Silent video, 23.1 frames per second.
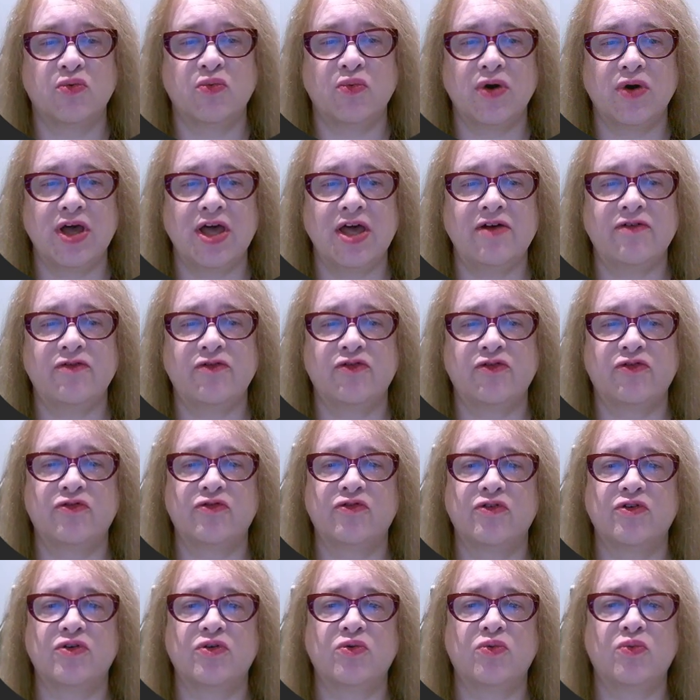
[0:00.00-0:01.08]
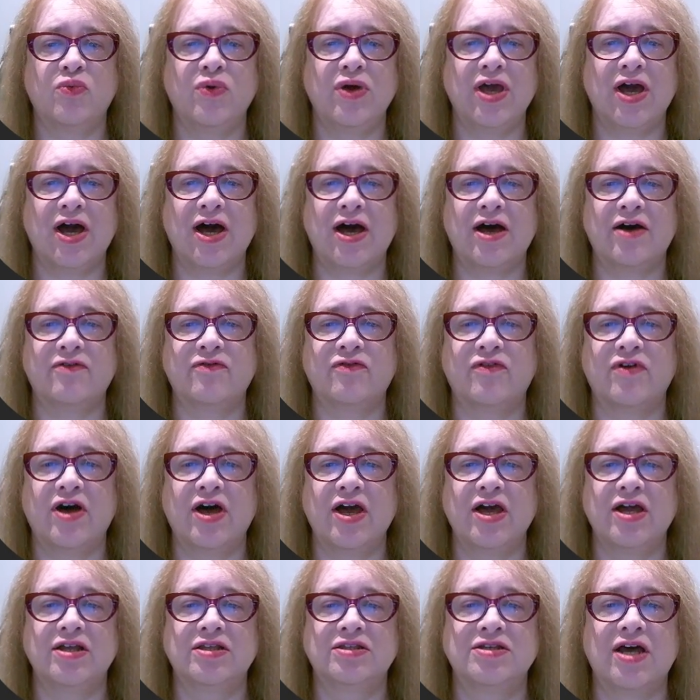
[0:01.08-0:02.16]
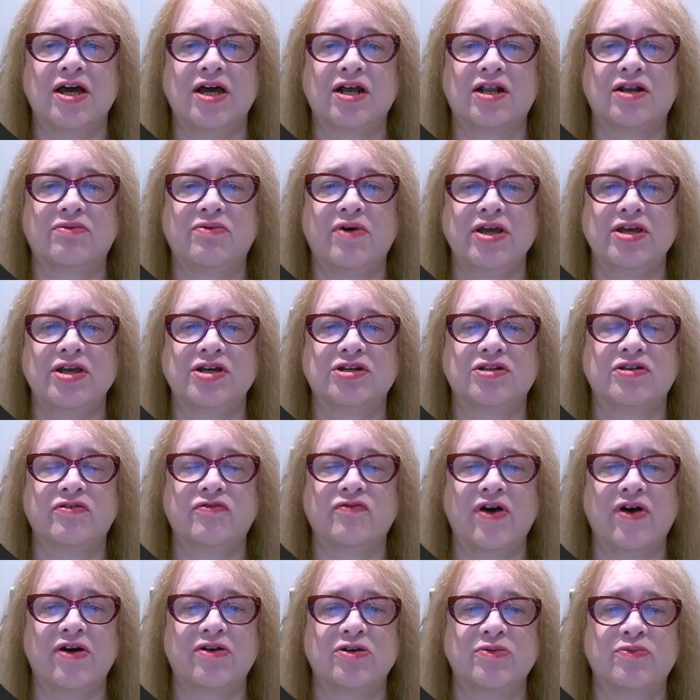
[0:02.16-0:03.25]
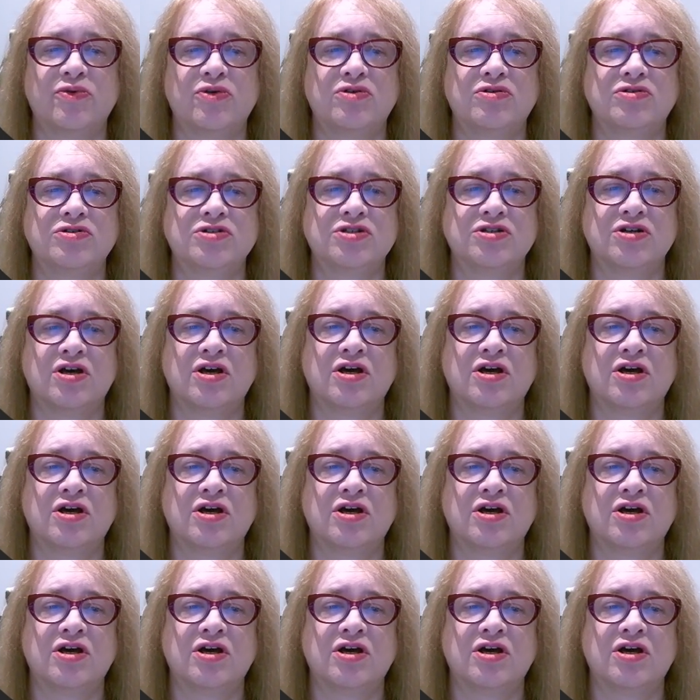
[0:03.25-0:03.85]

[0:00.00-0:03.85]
if we have a declaration of variables,